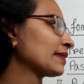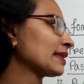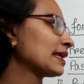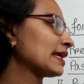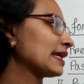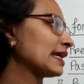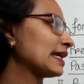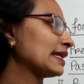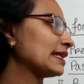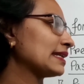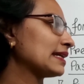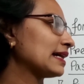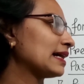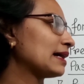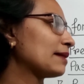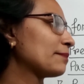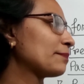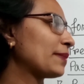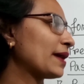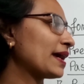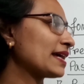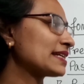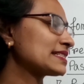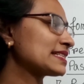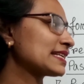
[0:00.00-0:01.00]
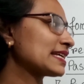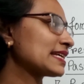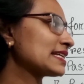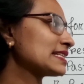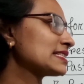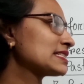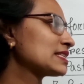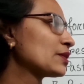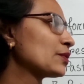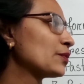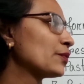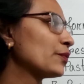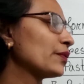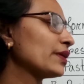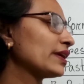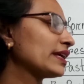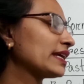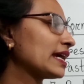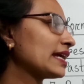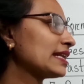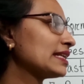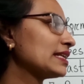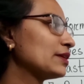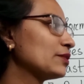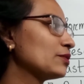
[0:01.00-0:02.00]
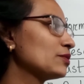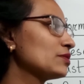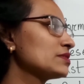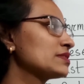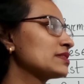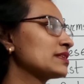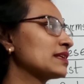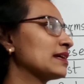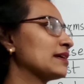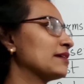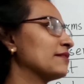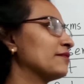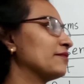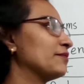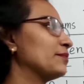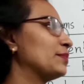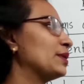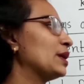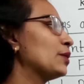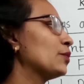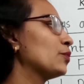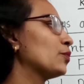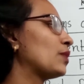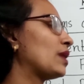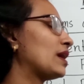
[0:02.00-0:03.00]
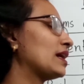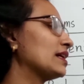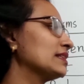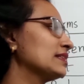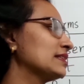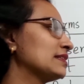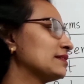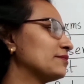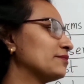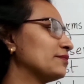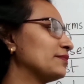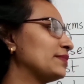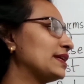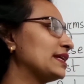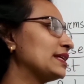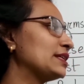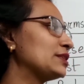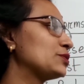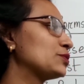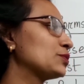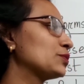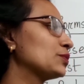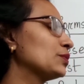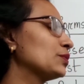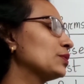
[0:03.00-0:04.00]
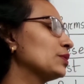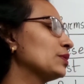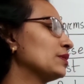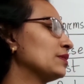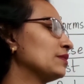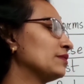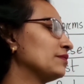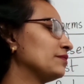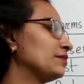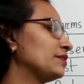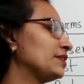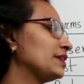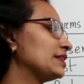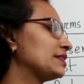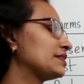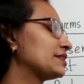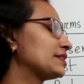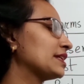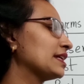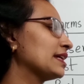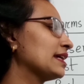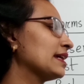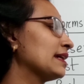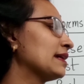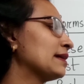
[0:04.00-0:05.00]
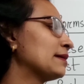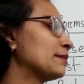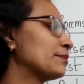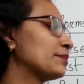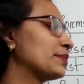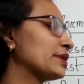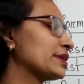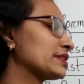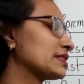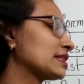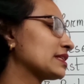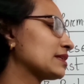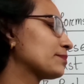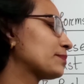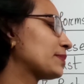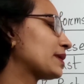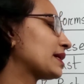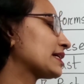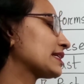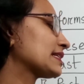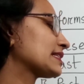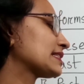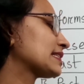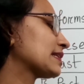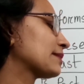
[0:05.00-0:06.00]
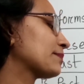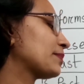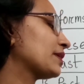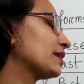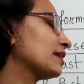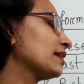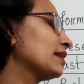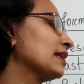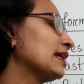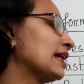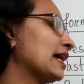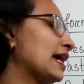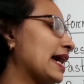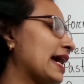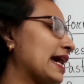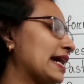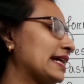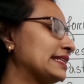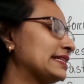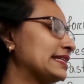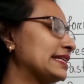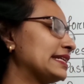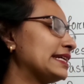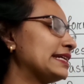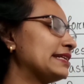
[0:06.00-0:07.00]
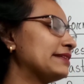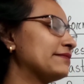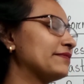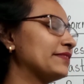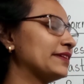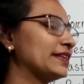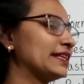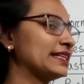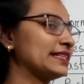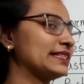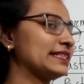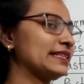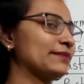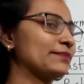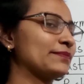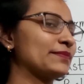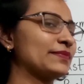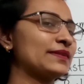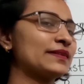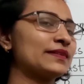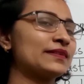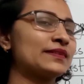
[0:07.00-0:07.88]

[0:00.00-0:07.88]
In a passage, we can use V1, V2, V3, present participle and infinitive.